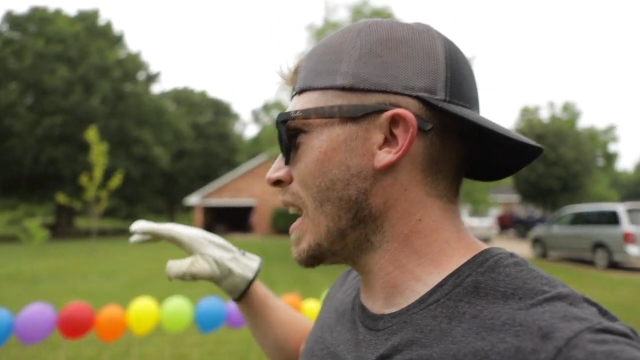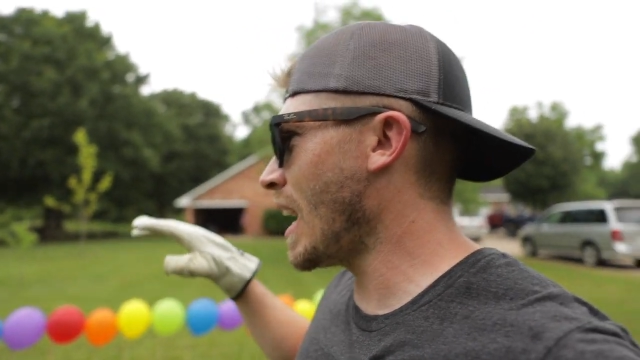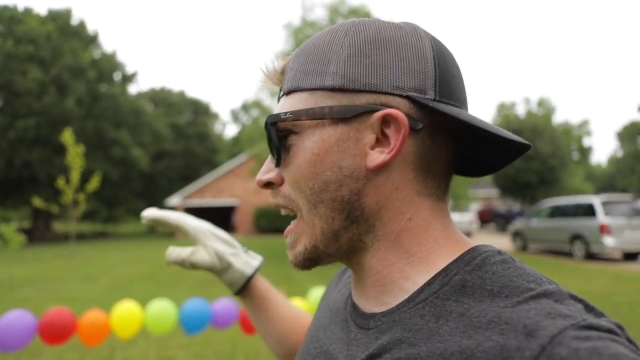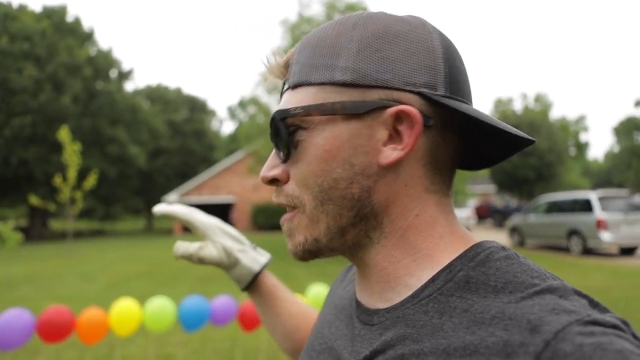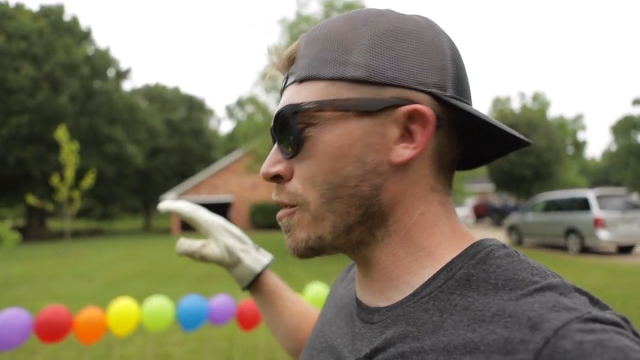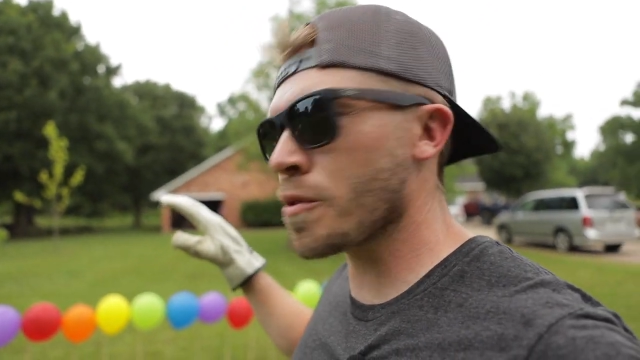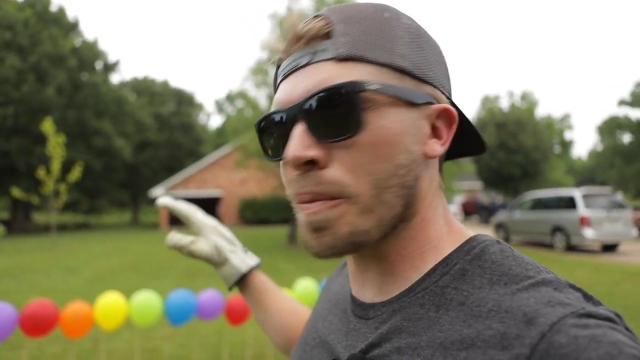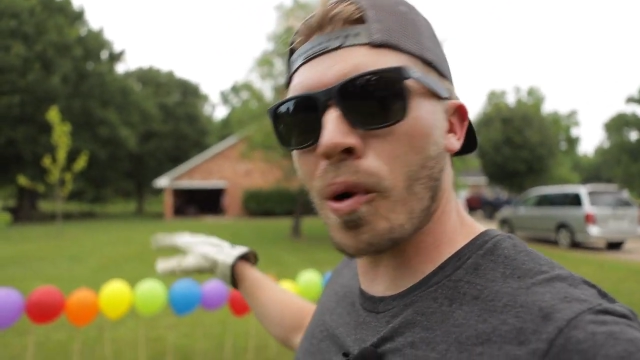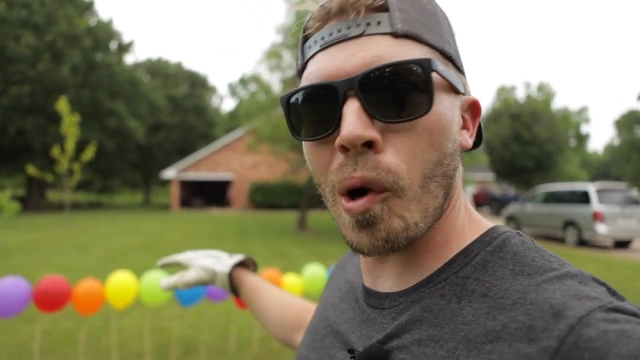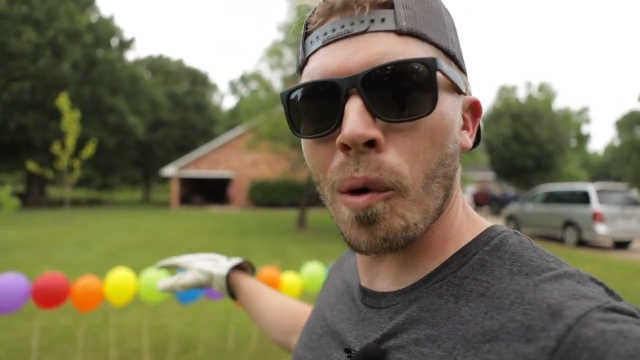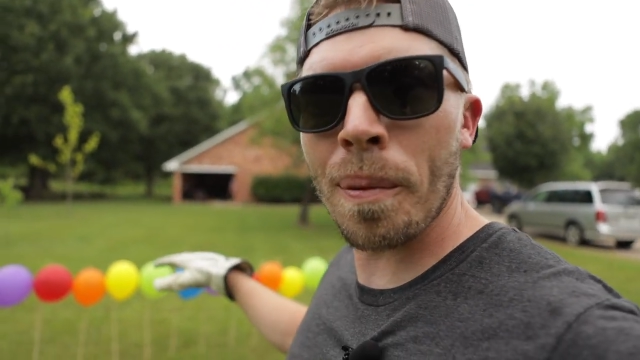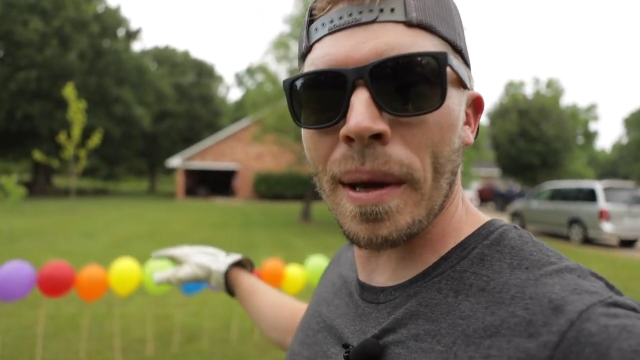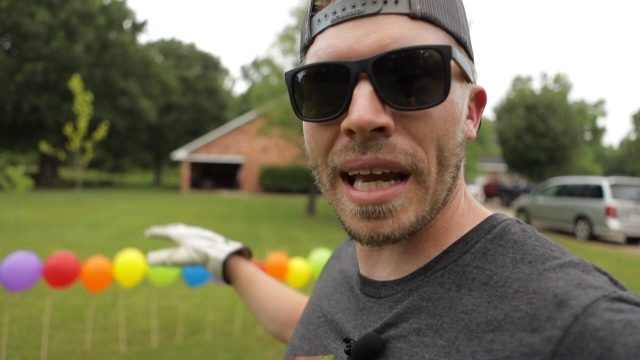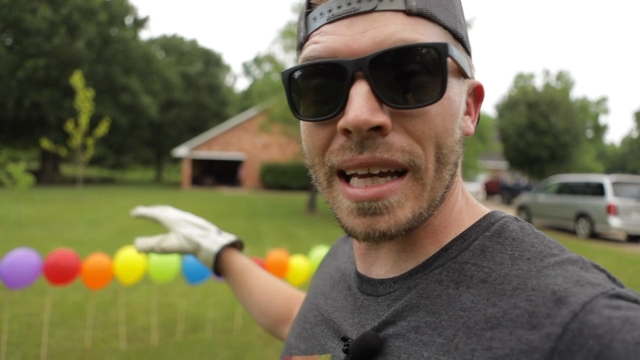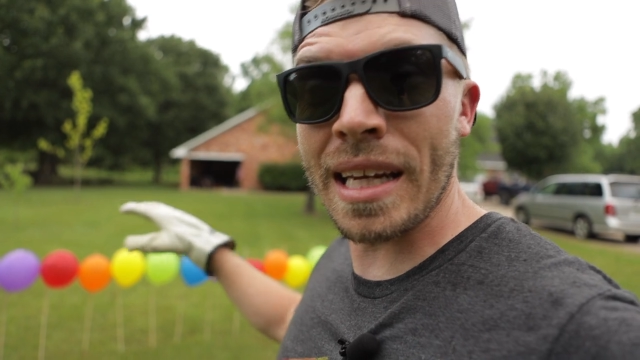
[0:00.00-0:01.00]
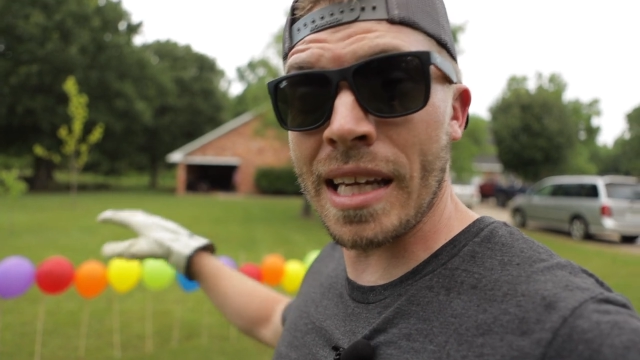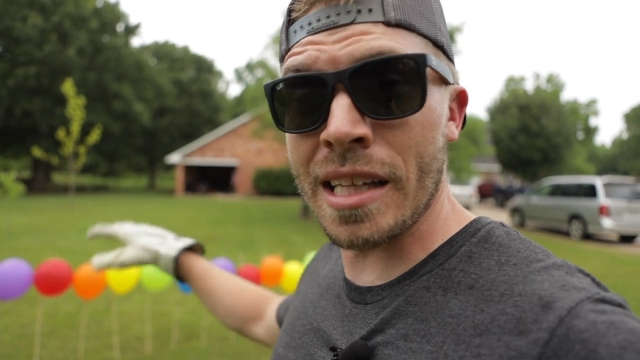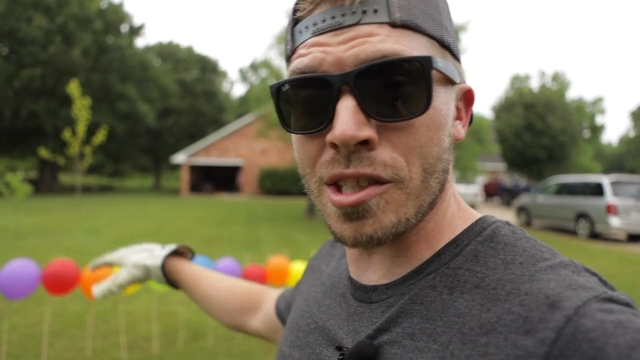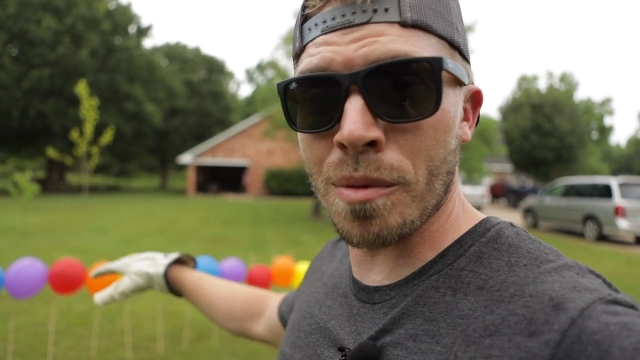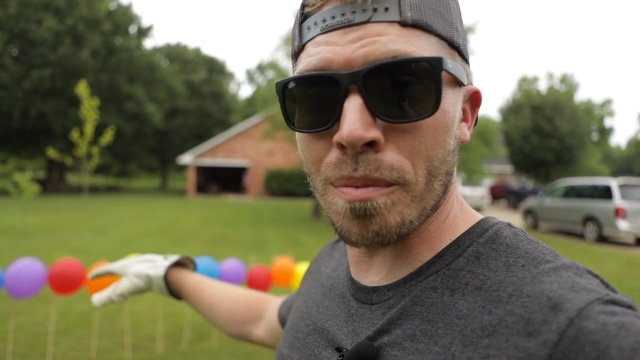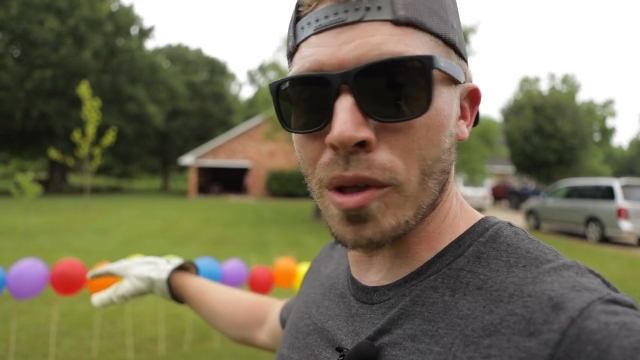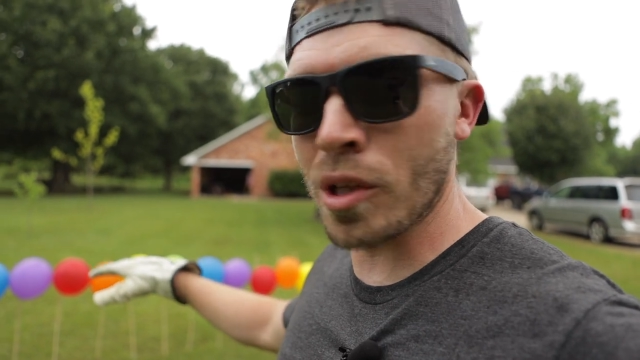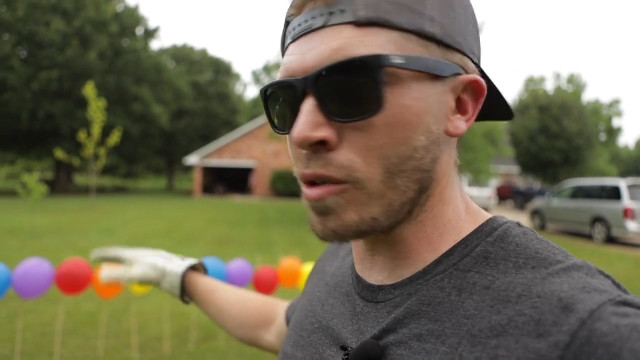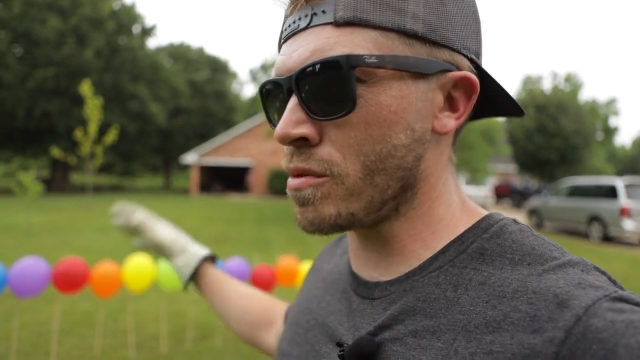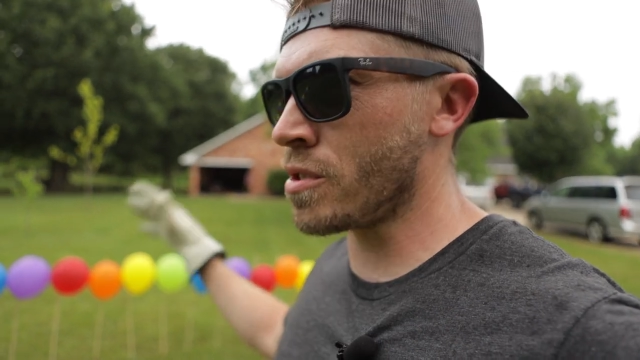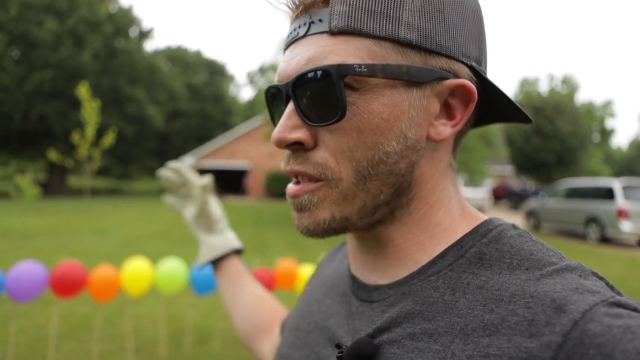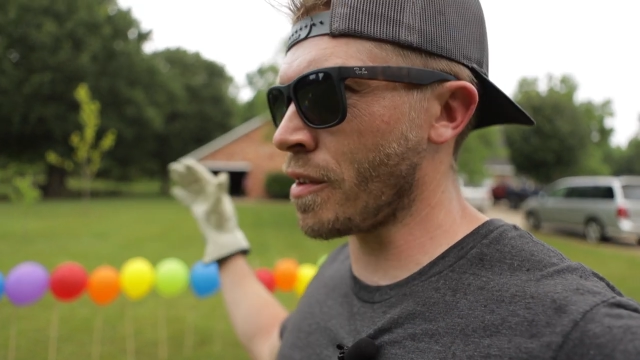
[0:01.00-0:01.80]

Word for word: I used propane in some balloons